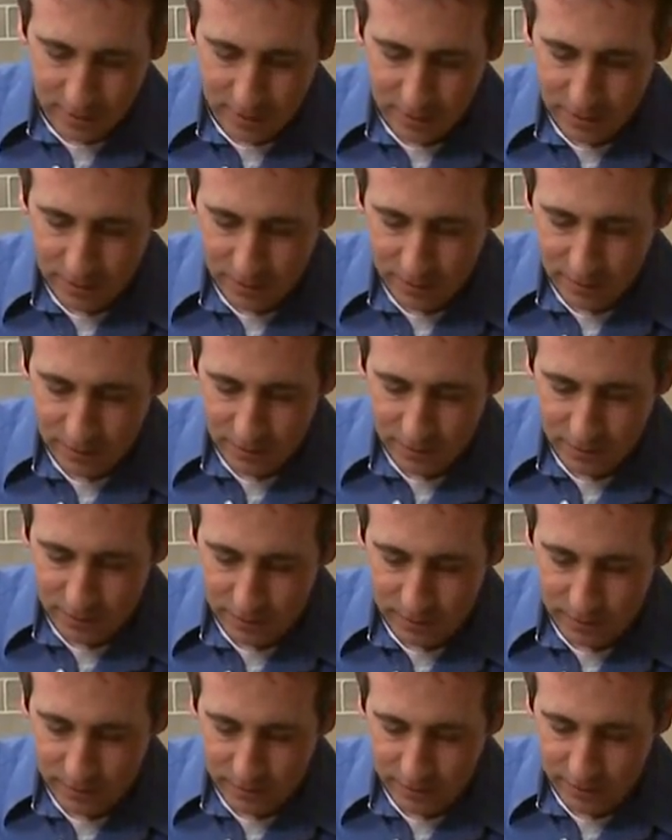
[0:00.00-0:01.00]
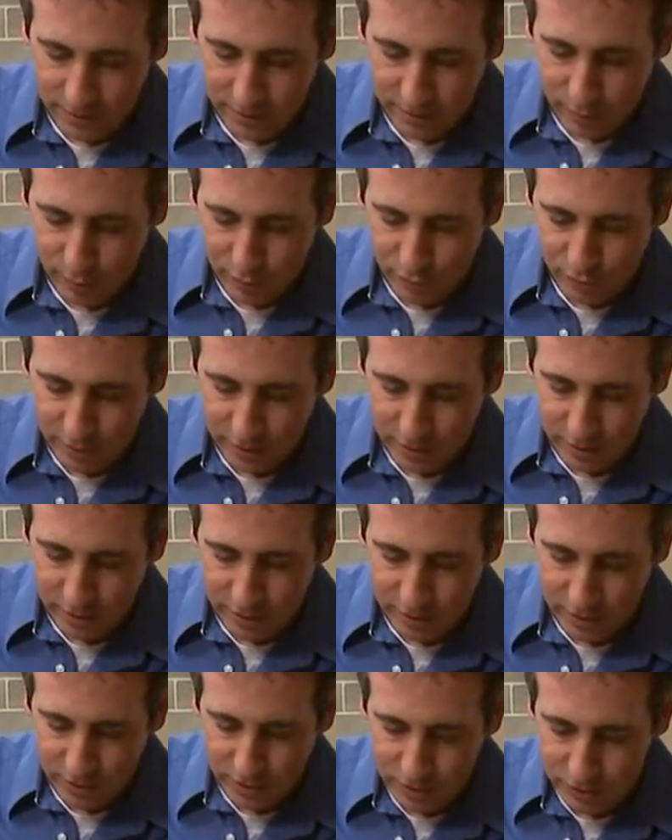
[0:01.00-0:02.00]
And this is a very pretty
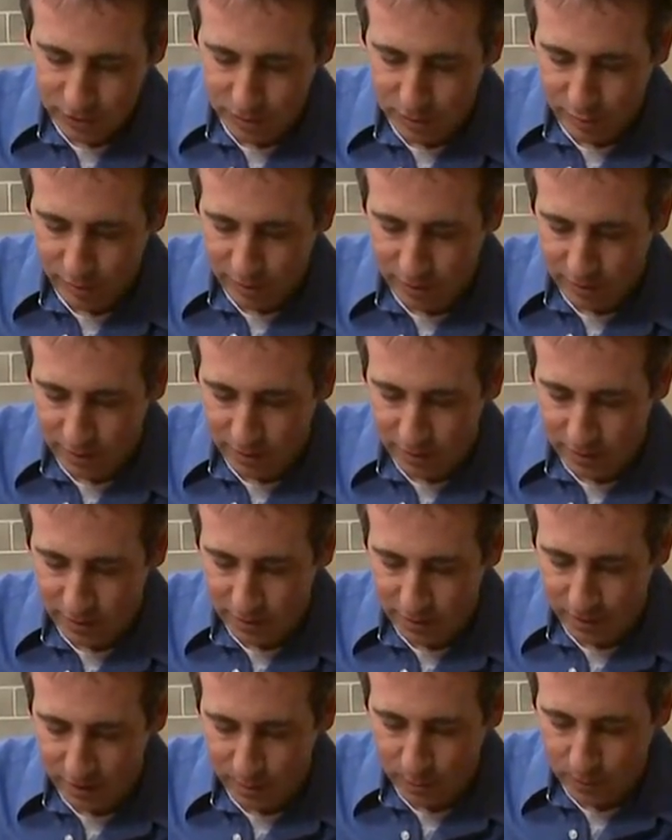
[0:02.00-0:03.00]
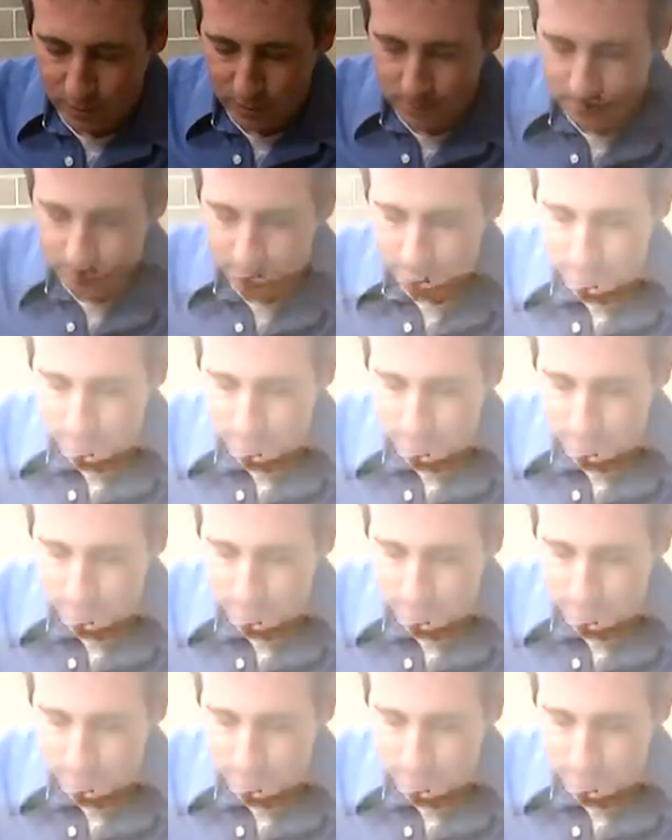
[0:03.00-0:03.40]
dish to bring to the table.